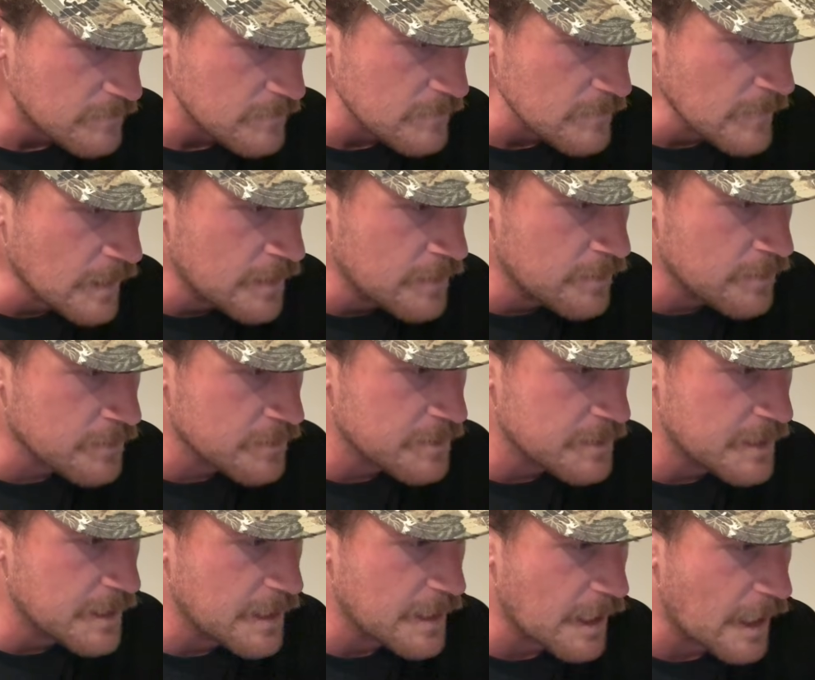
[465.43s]
And you'll
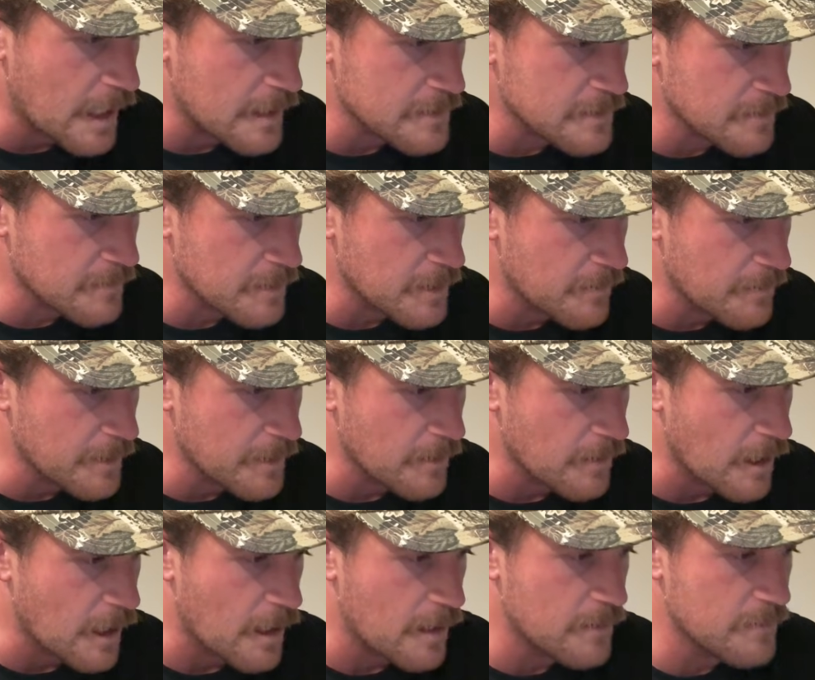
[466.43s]
see as I'm coming
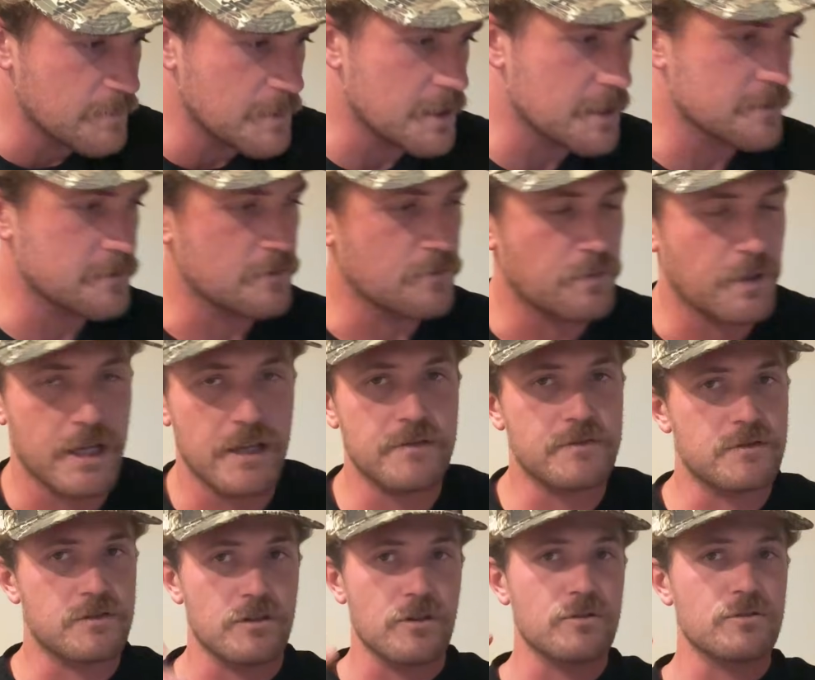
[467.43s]
around, because the
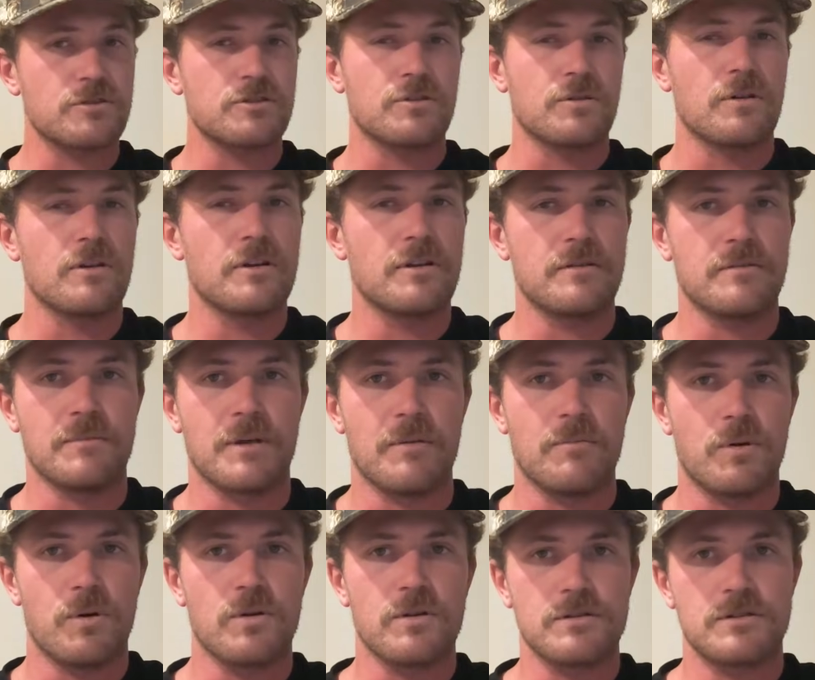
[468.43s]
wave's so short and my
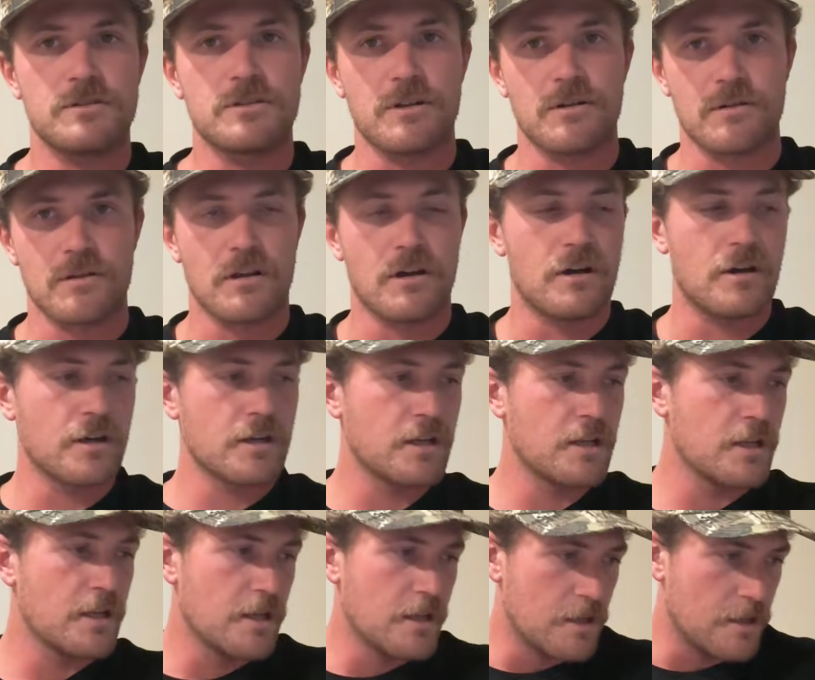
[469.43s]
board's so long,
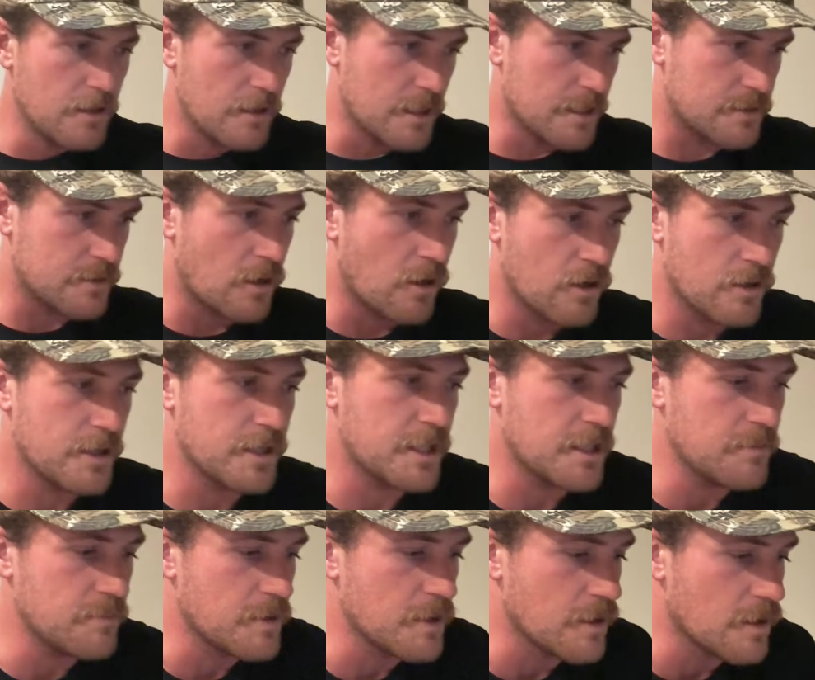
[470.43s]
it's hard to
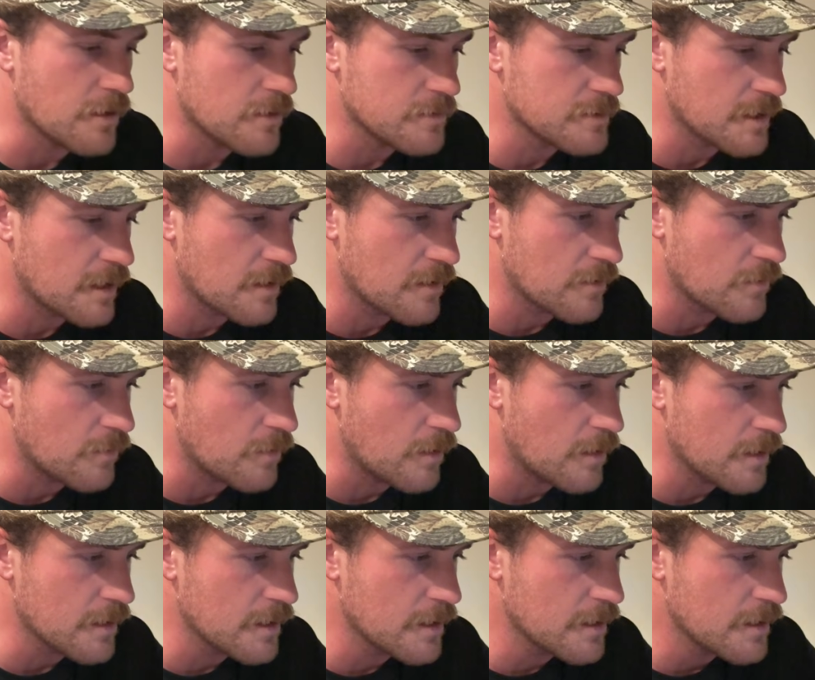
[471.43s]
keep the nose out of the
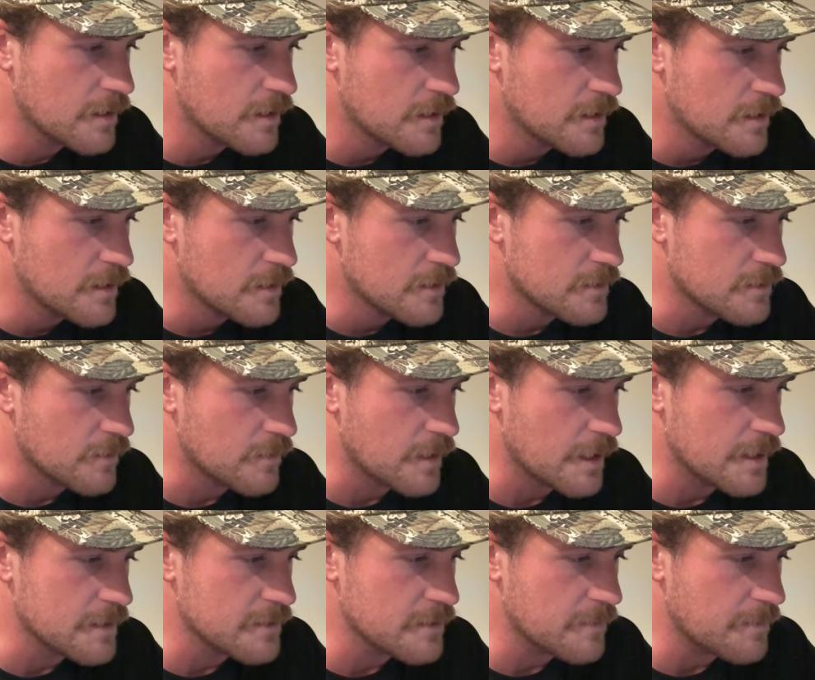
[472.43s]
water. So
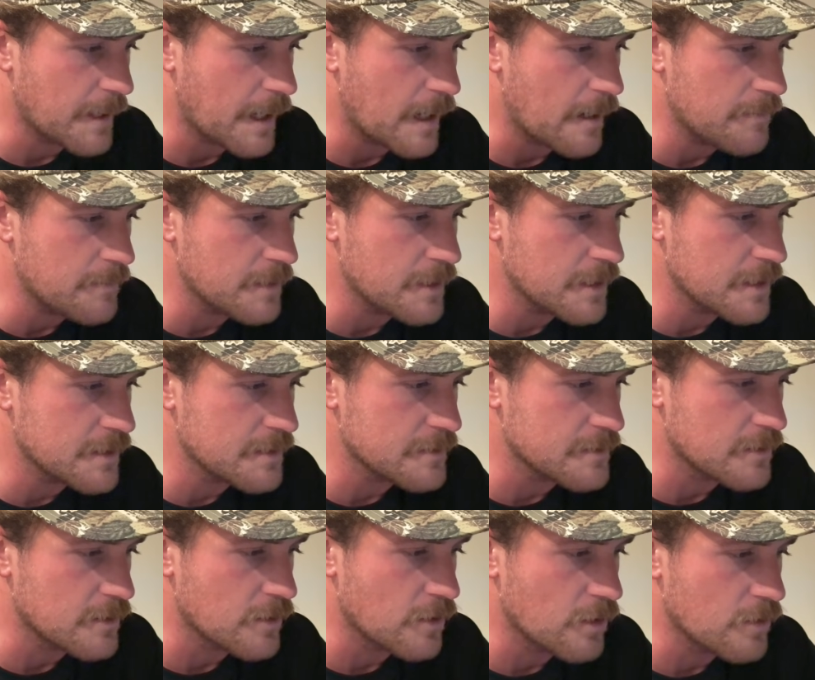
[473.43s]
what ends up happening is
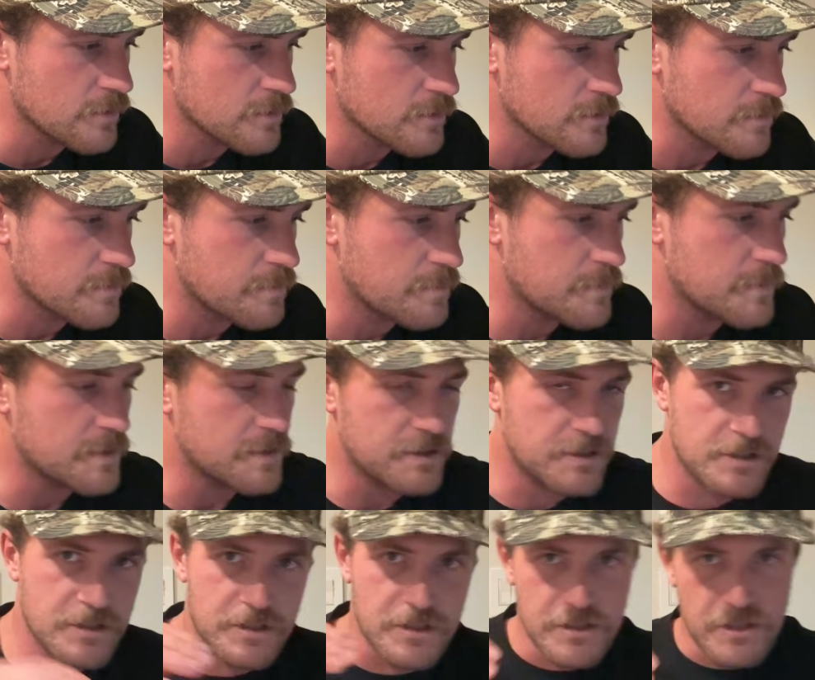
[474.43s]
the nose will
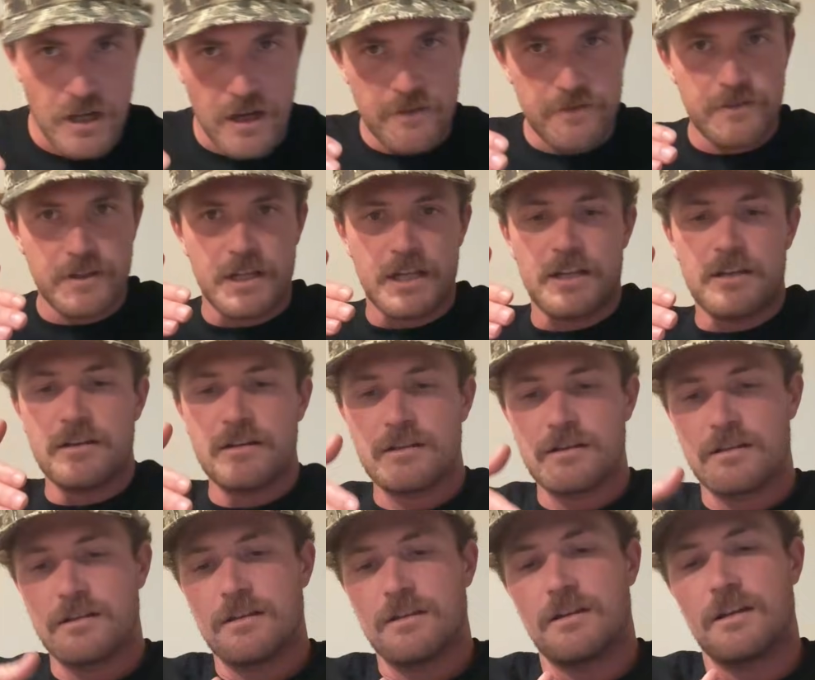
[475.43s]
stuff
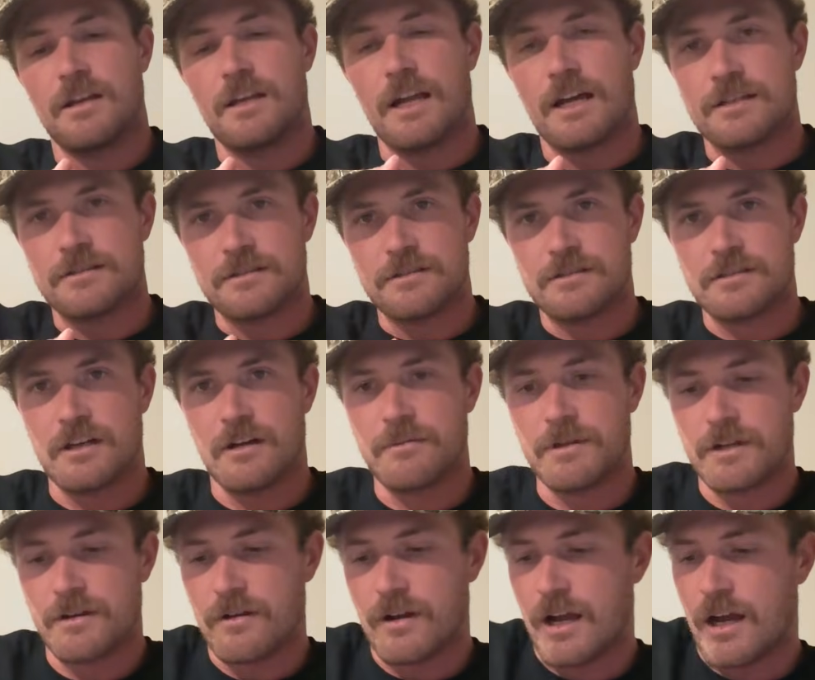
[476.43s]
in, and as it's
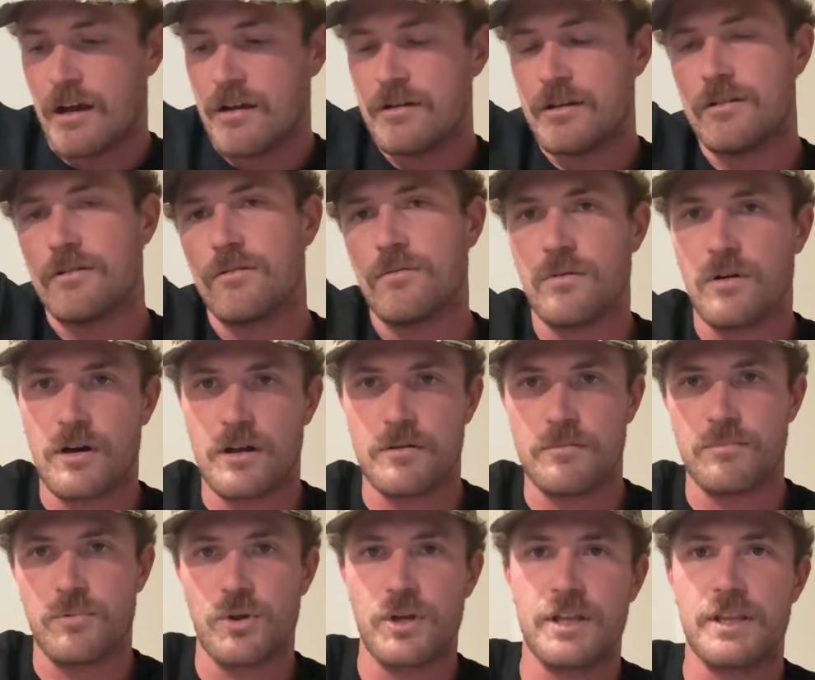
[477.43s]
coming around, it'll want to
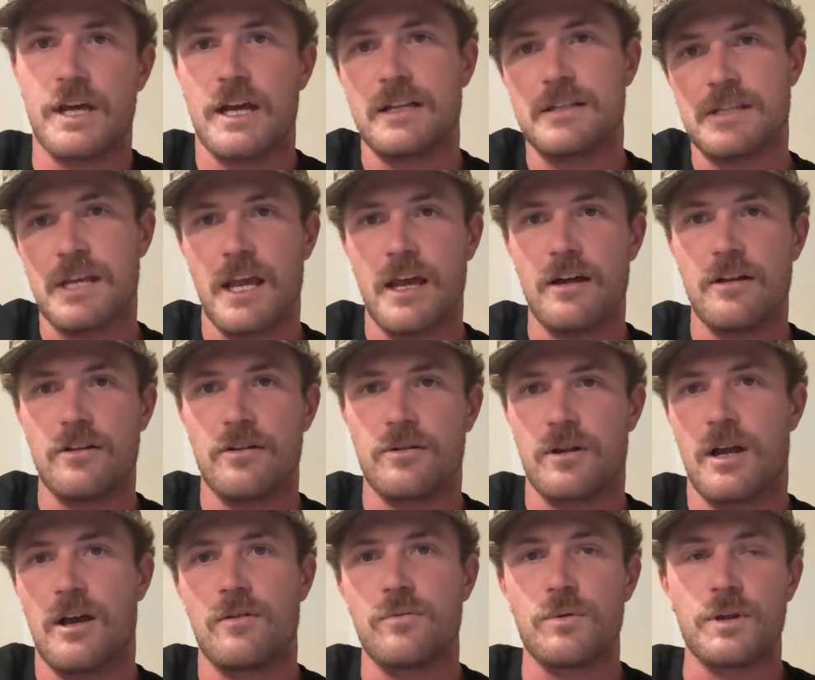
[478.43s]
bring that tail
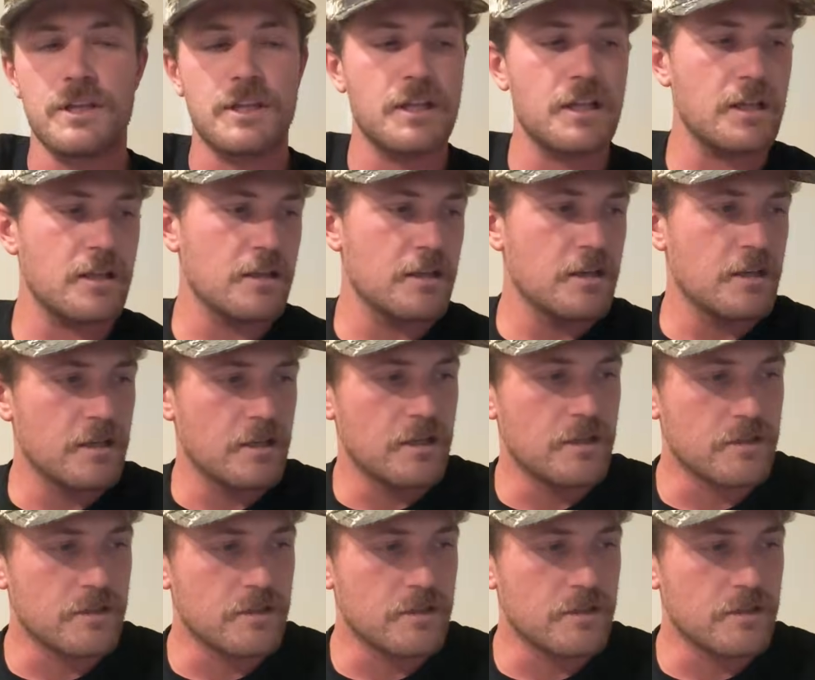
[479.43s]
around with it.